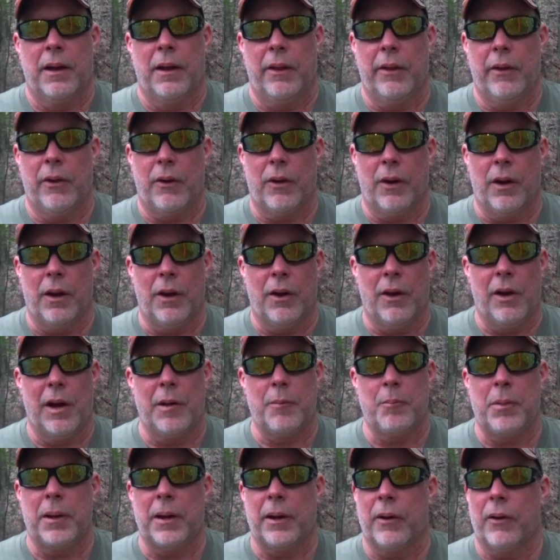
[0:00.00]
They're a
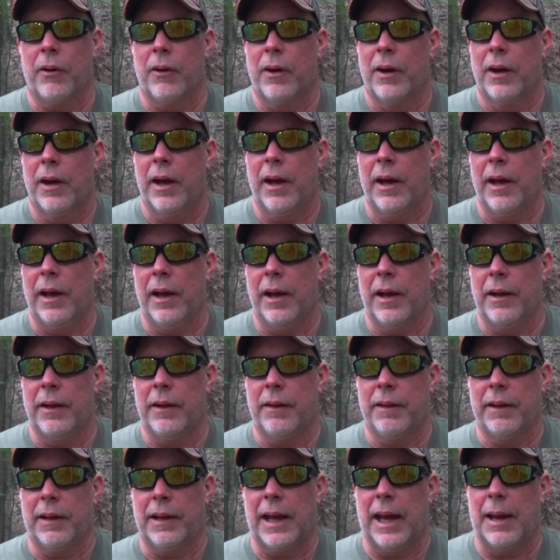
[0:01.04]
lot bigger,
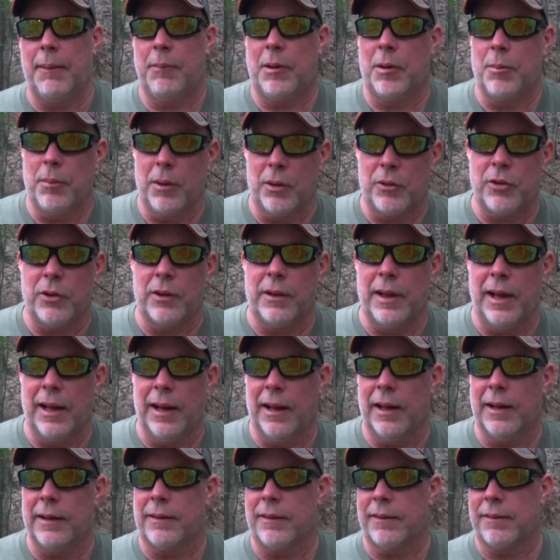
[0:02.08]
and the Game Commission, they
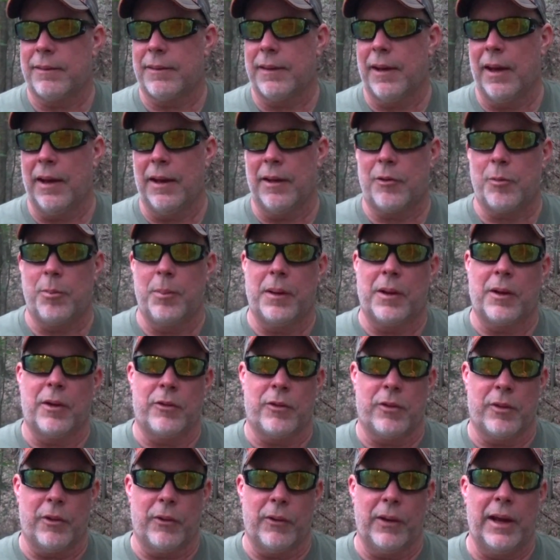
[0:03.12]
like to say it's
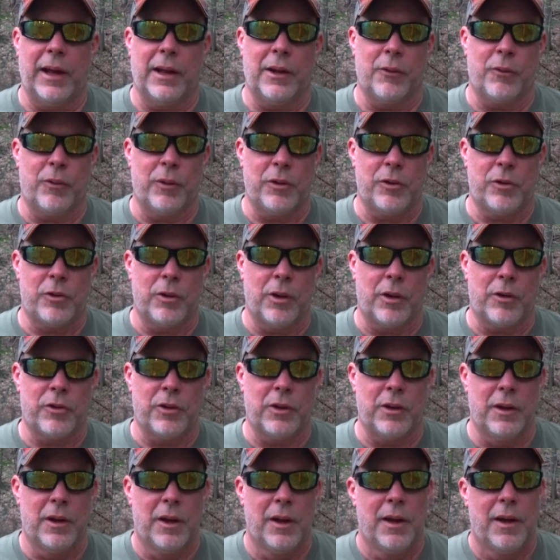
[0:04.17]
because of their antler
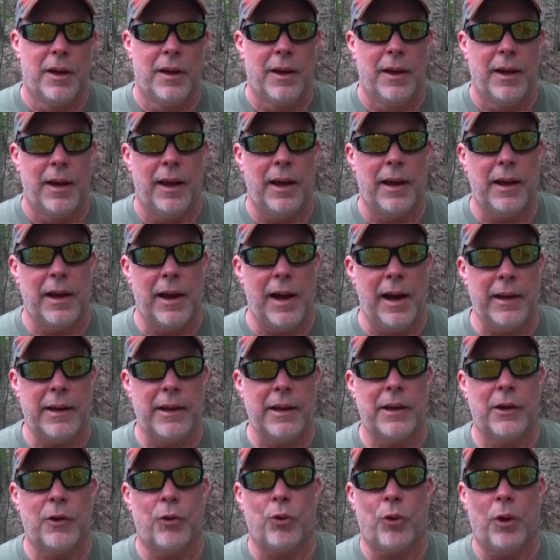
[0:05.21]
restriction, and I
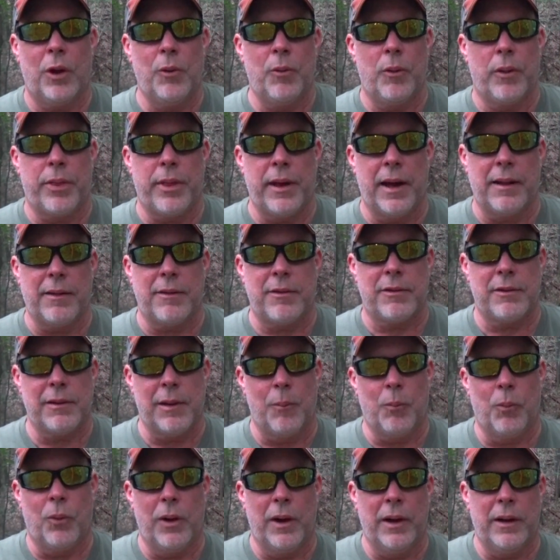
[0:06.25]
can agree with that
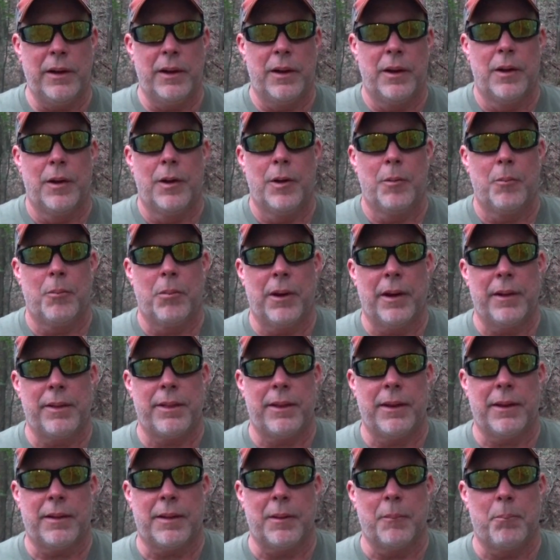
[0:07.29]
somewhat, but I
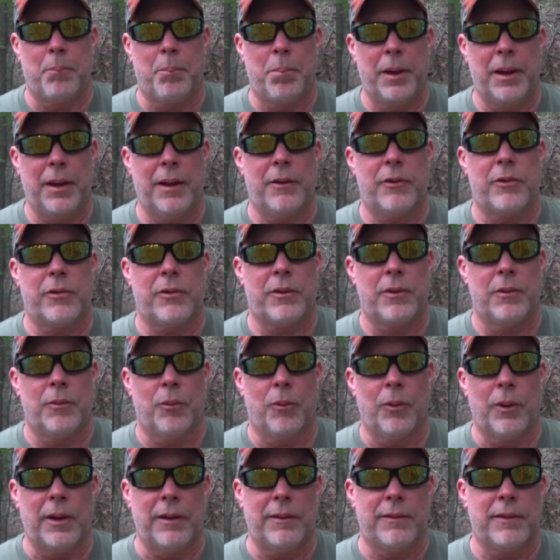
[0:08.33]
think the biggest
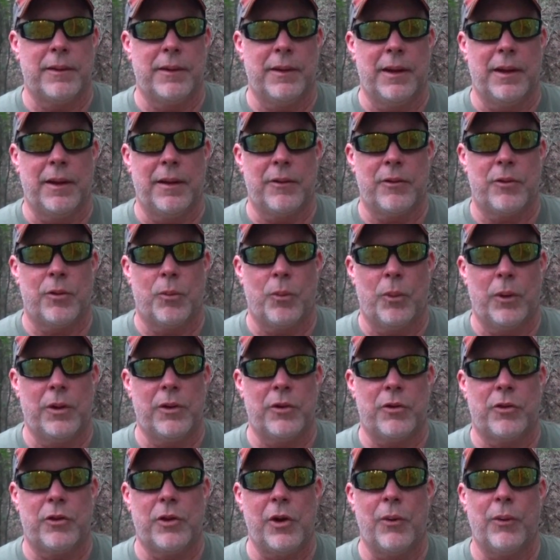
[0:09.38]
reason is we
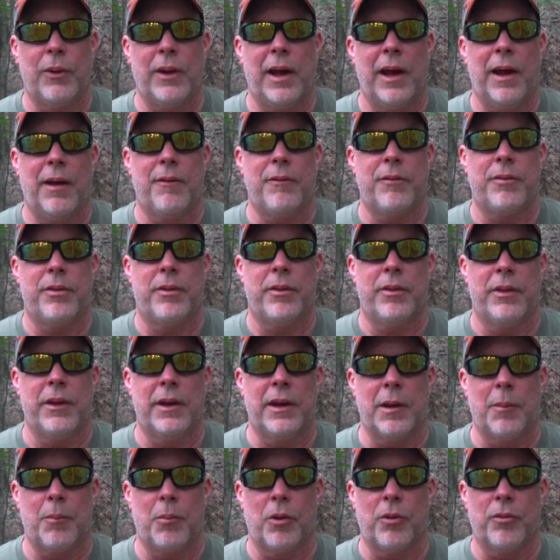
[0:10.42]
just don't have the
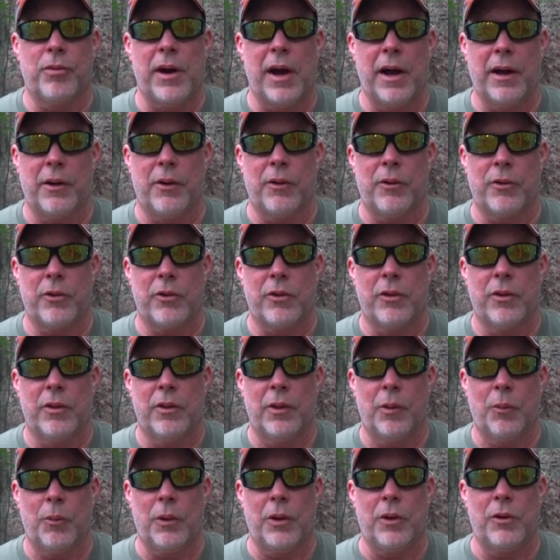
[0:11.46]
number of hunters
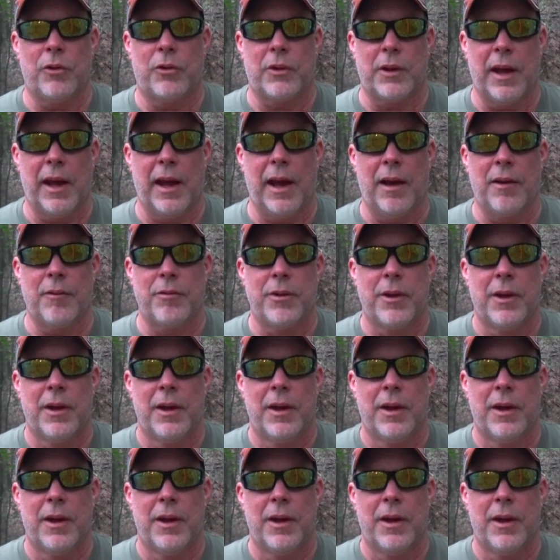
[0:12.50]
that we used to have.